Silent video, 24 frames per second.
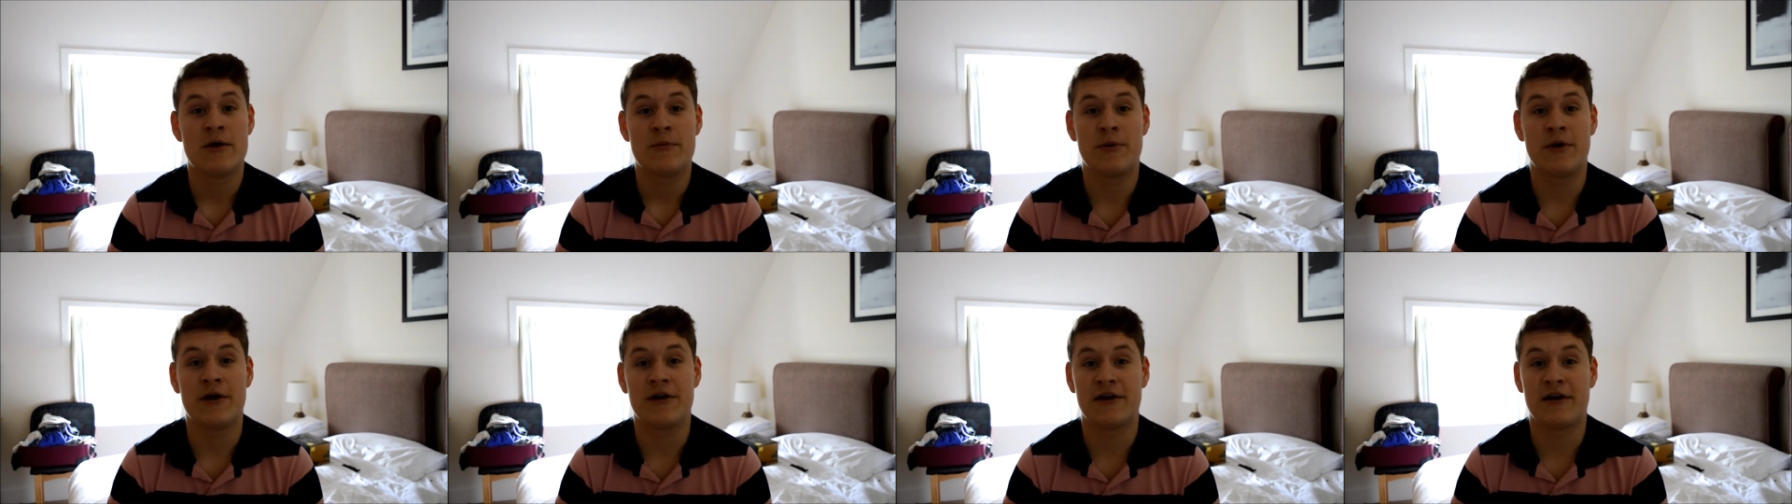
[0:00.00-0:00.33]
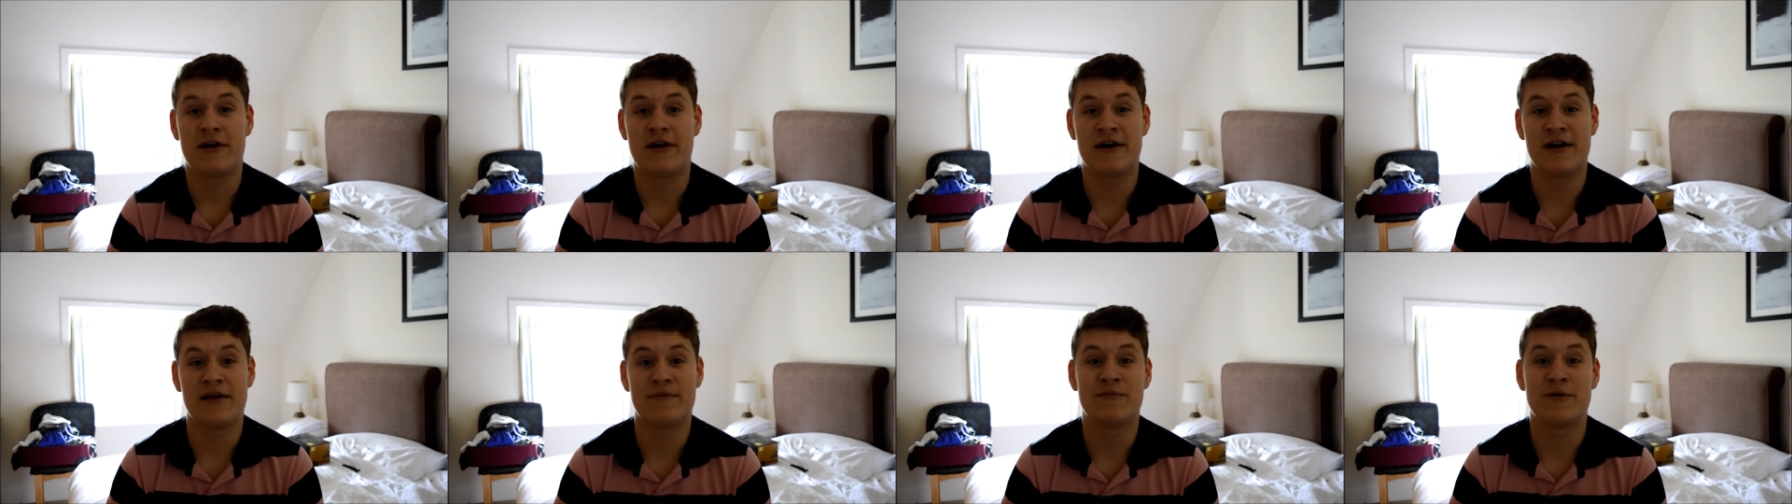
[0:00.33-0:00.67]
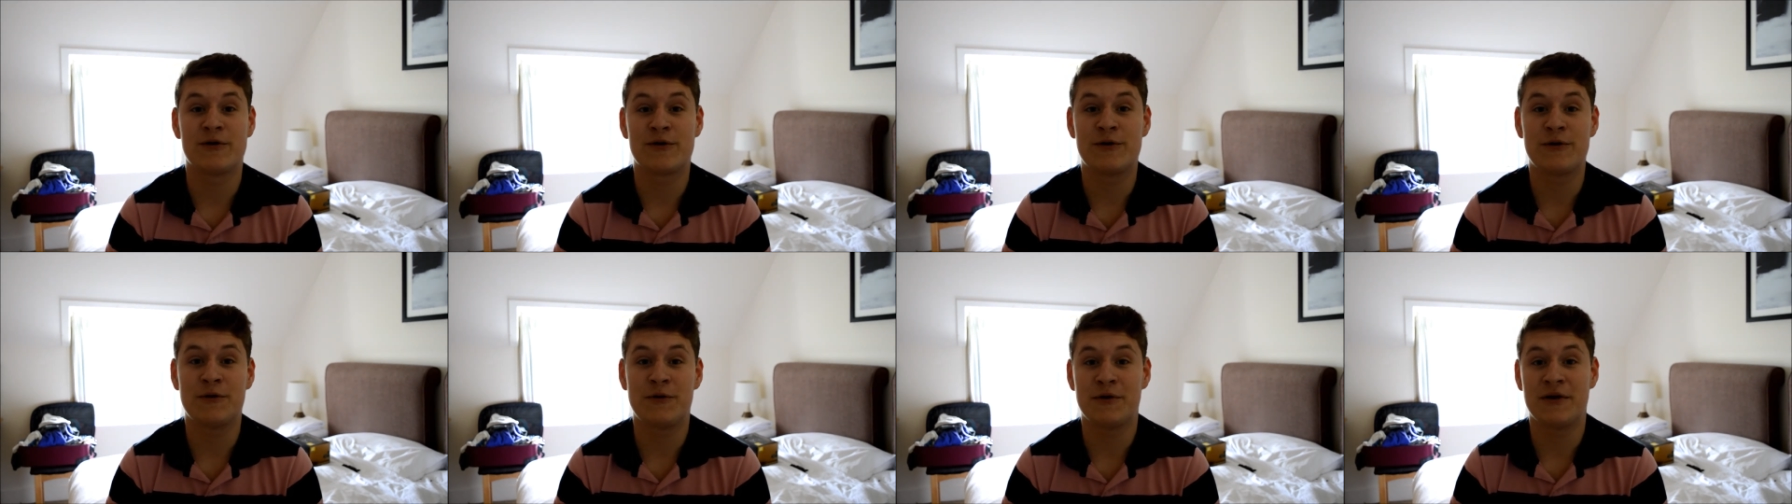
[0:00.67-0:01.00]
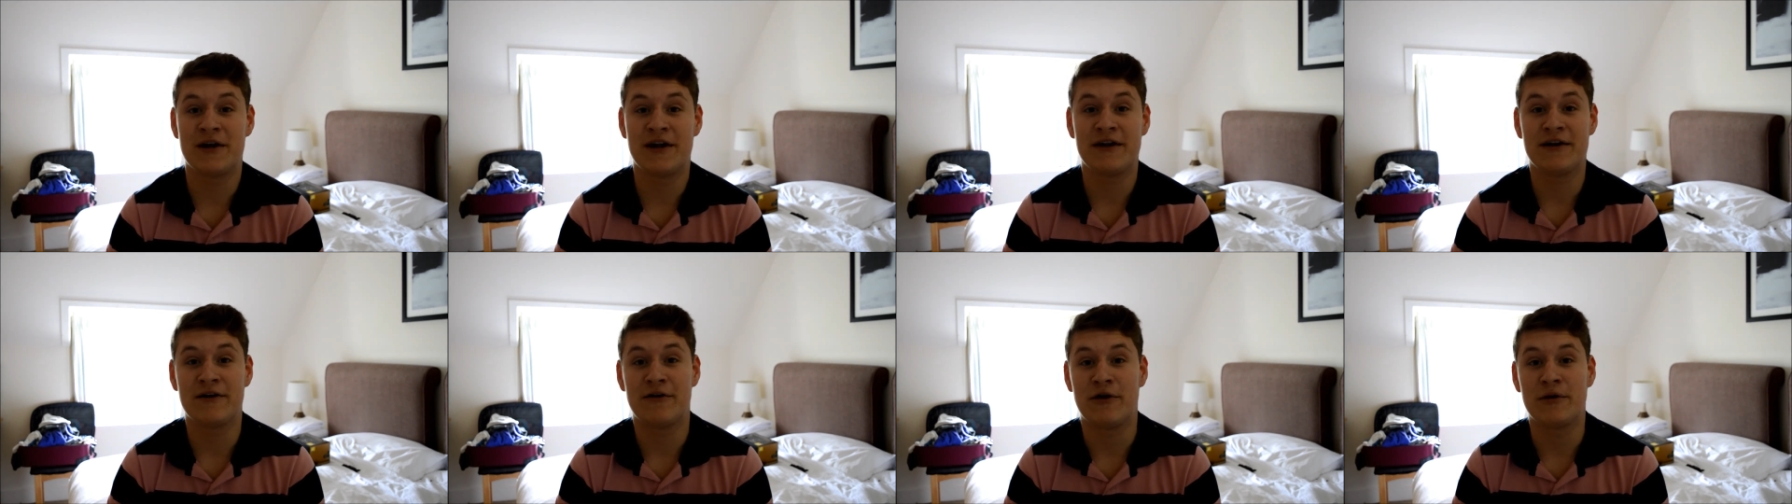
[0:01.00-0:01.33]
but I am
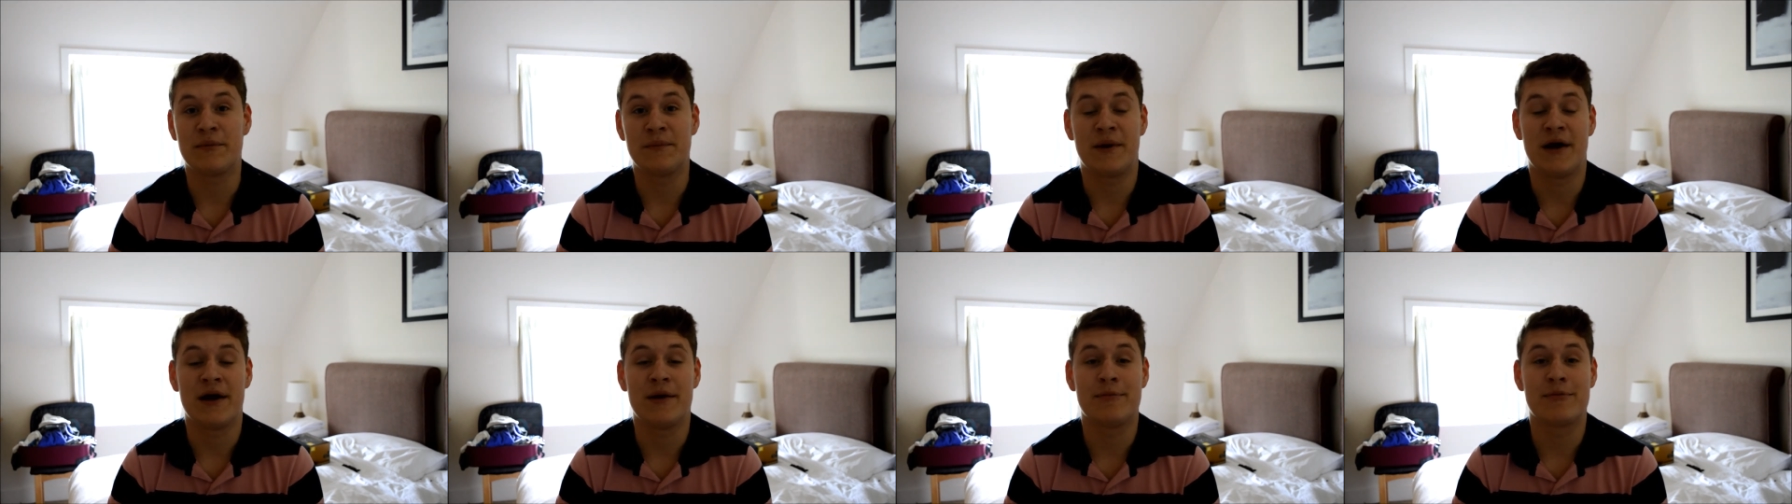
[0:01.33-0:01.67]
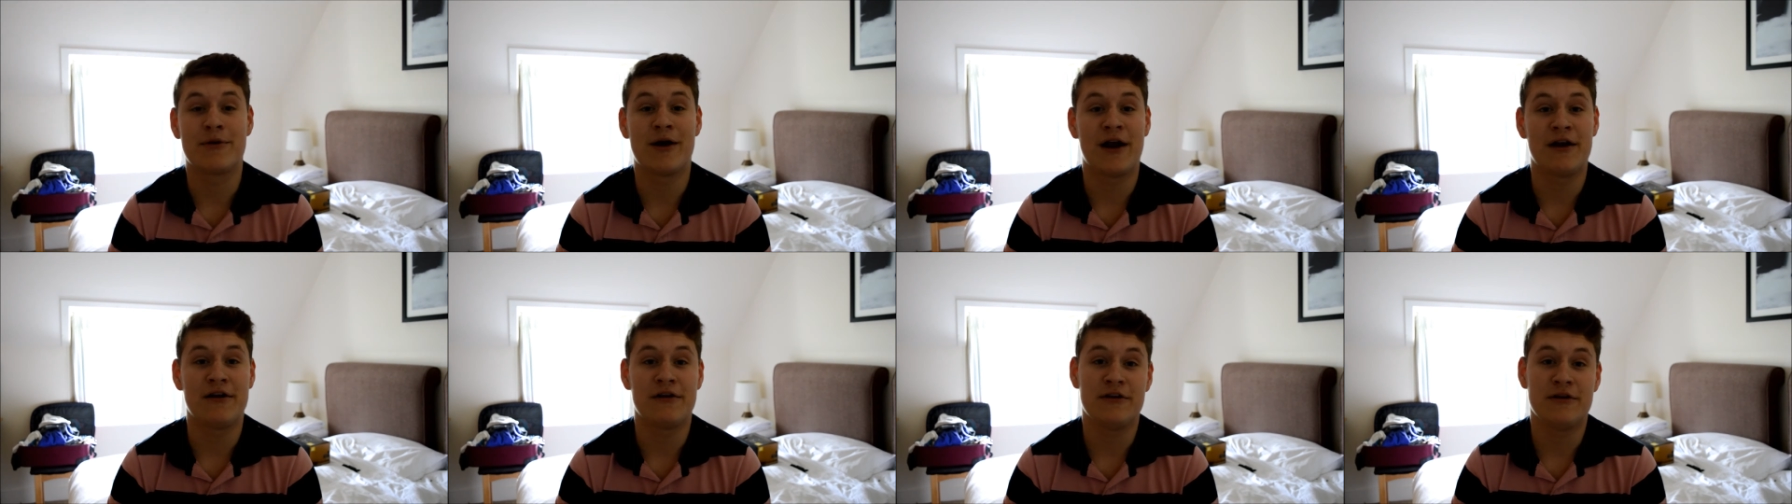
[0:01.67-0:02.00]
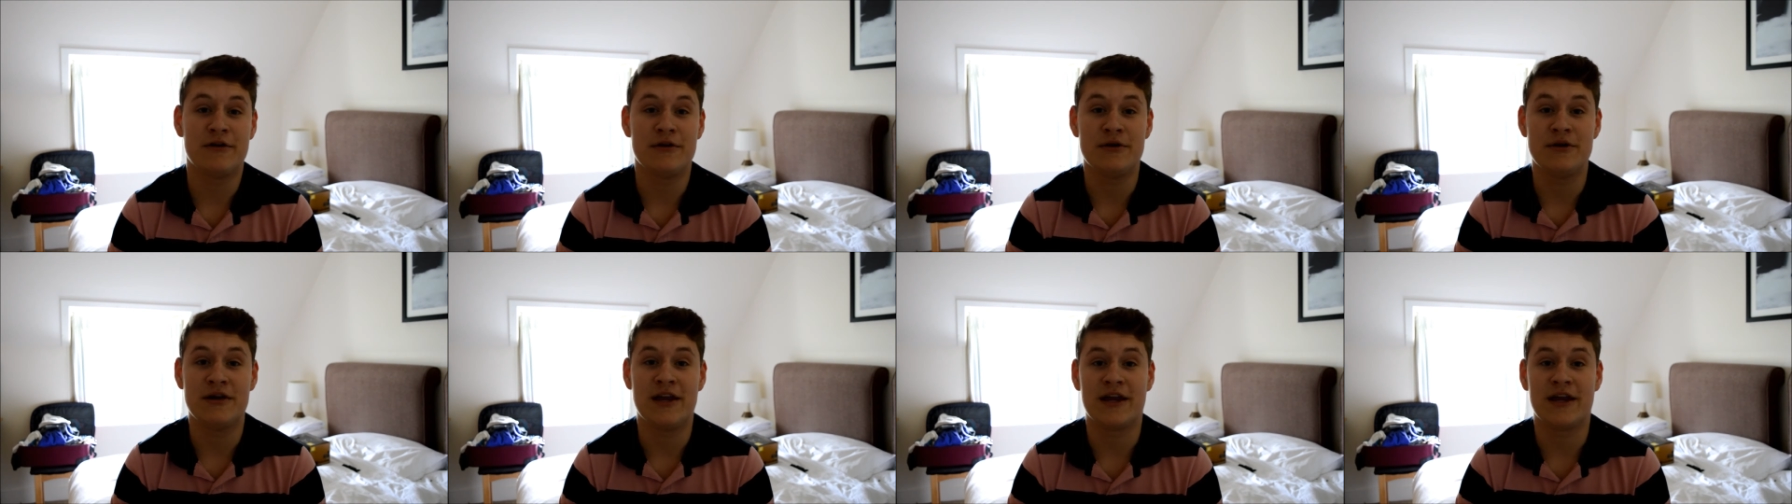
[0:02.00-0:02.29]
recording on my brand new